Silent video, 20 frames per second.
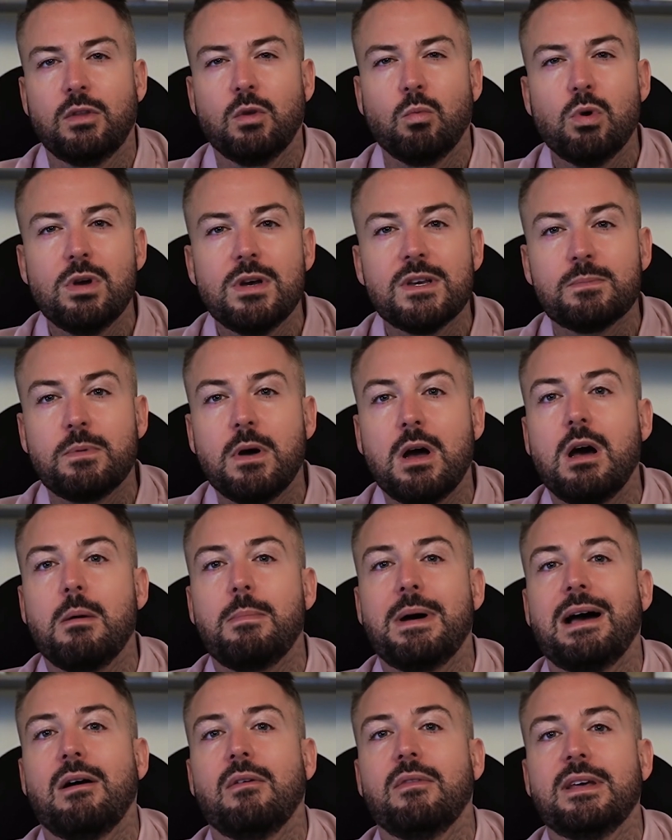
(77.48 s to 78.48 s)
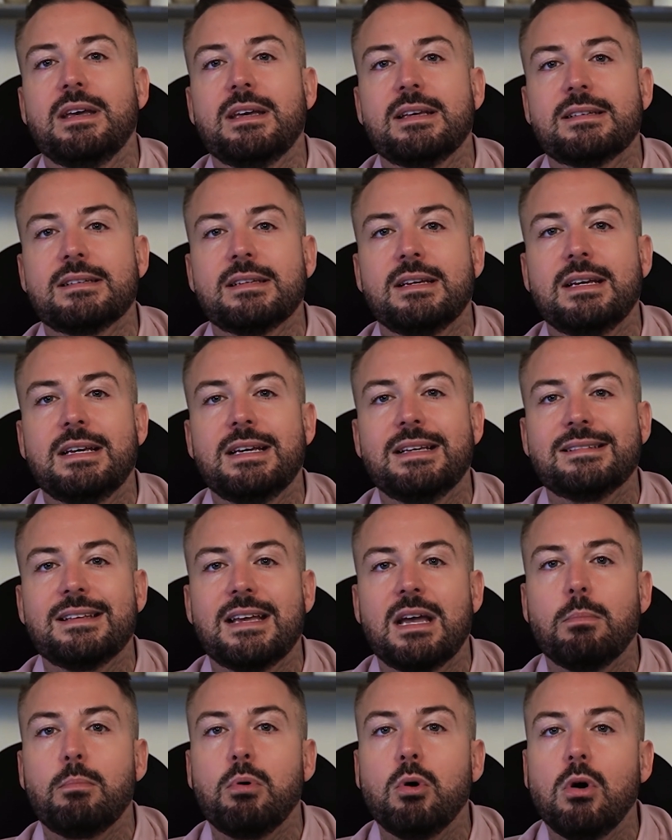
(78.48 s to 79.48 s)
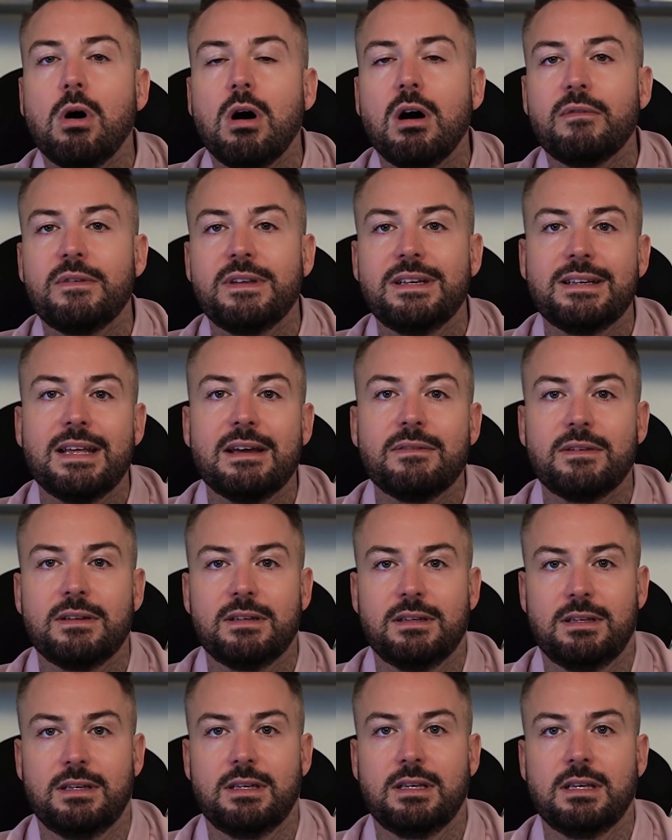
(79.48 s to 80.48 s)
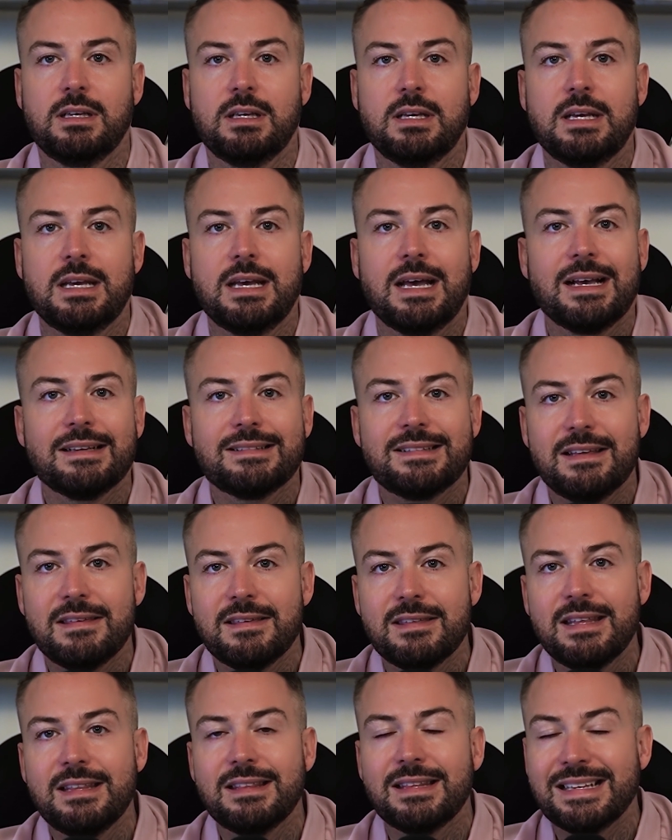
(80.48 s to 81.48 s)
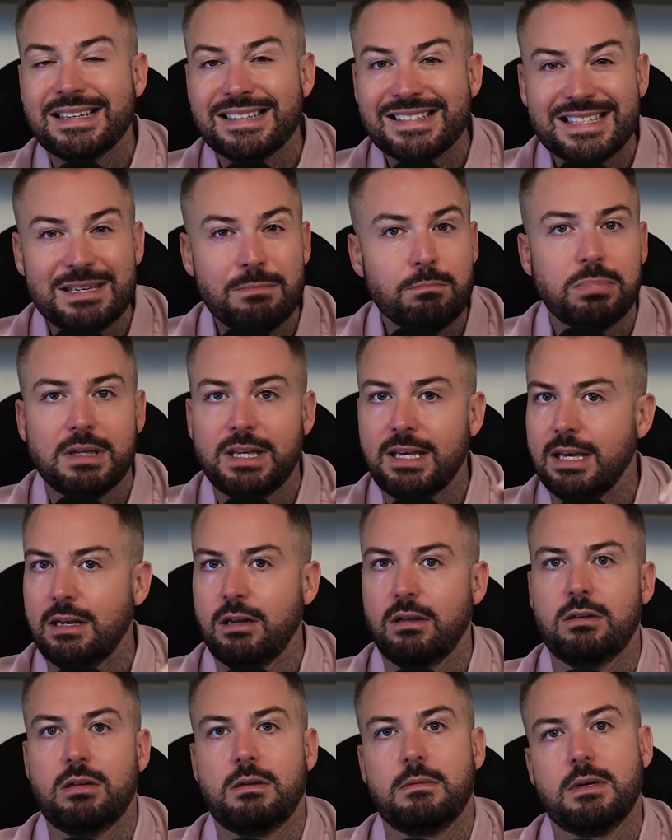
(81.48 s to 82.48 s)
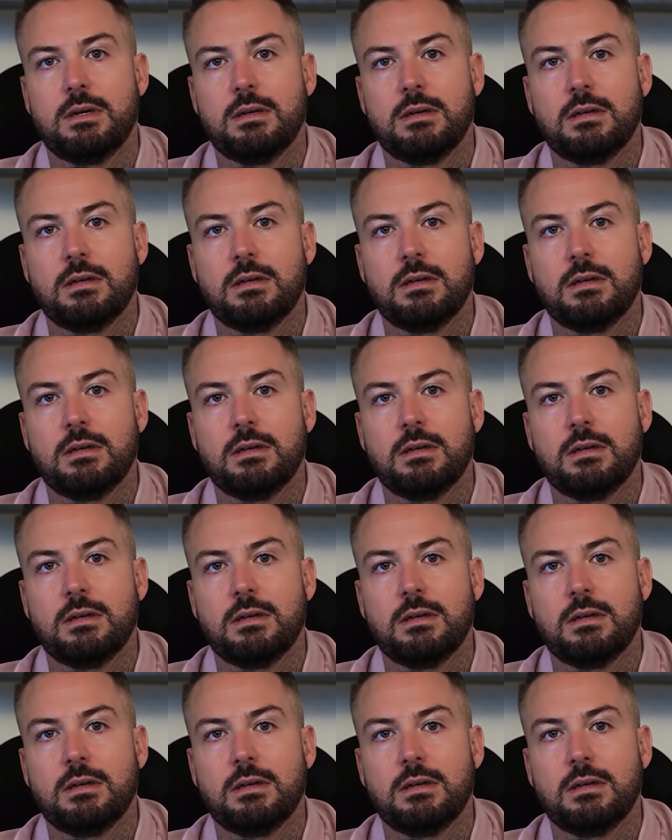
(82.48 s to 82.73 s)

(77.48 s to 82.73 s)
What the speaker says: The worst part about this is they are put off indefinitely, as they think they simply cannot do it.